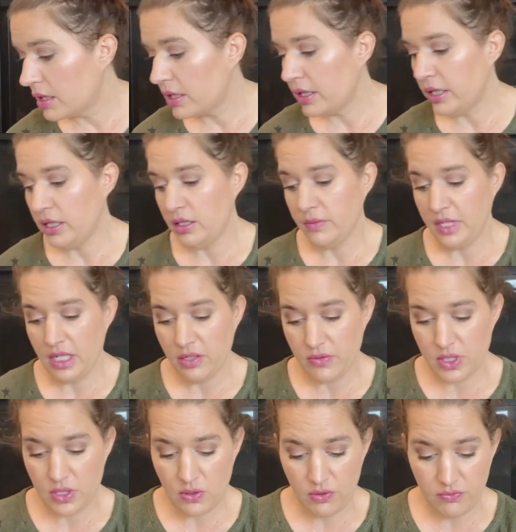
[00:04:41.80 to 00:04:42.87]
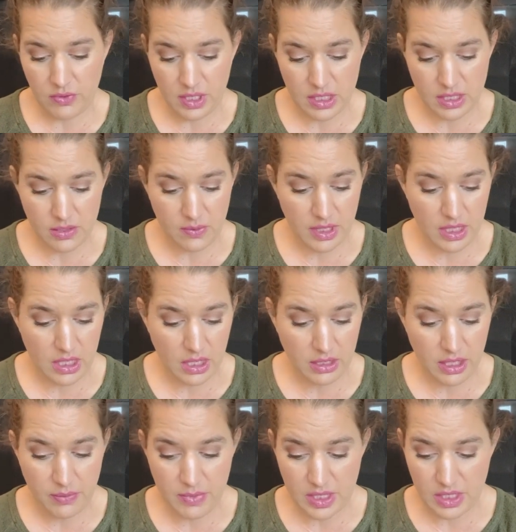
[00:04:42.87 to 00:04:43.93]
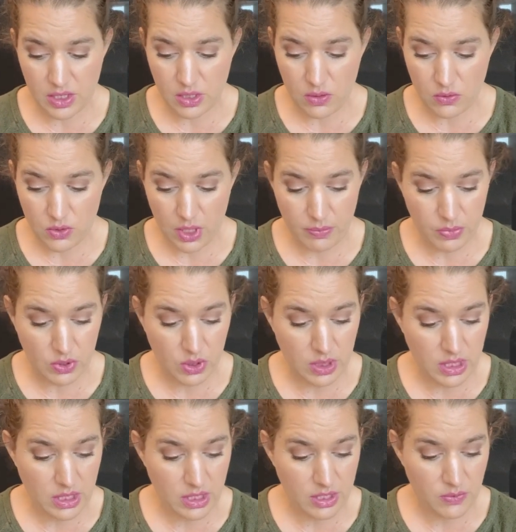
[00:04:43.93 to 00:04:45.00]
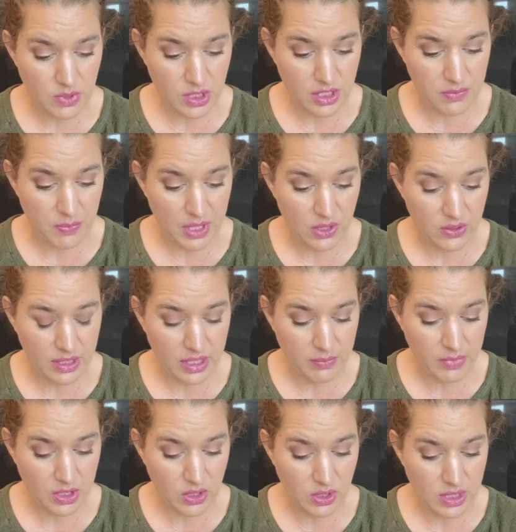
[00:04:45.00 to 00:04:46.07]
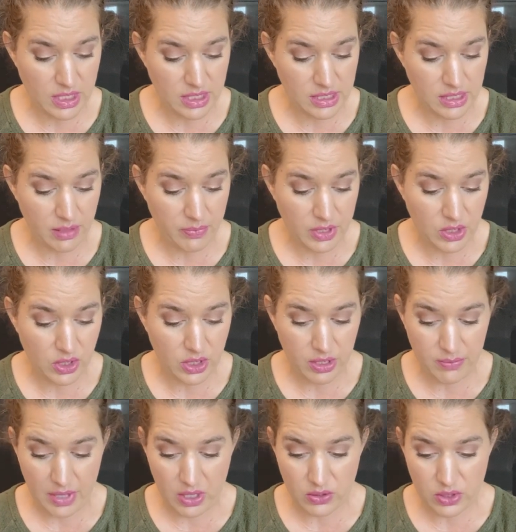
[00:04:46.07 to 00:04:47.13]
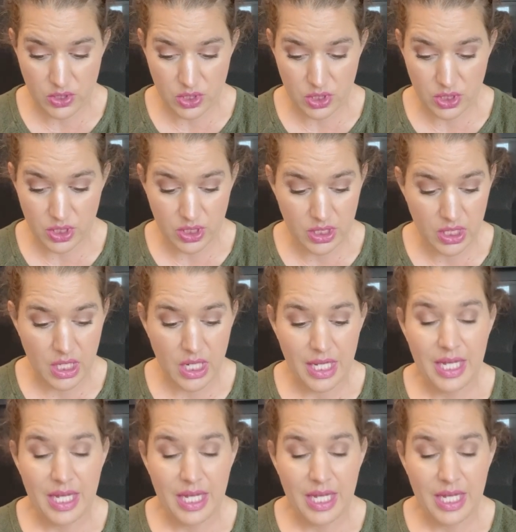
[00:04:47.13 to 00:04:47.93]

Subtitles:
I have 2 of this one, Lemon Snowdrop Cookies, which is buttery lemon cookies, lemon curd, and powdered sugar.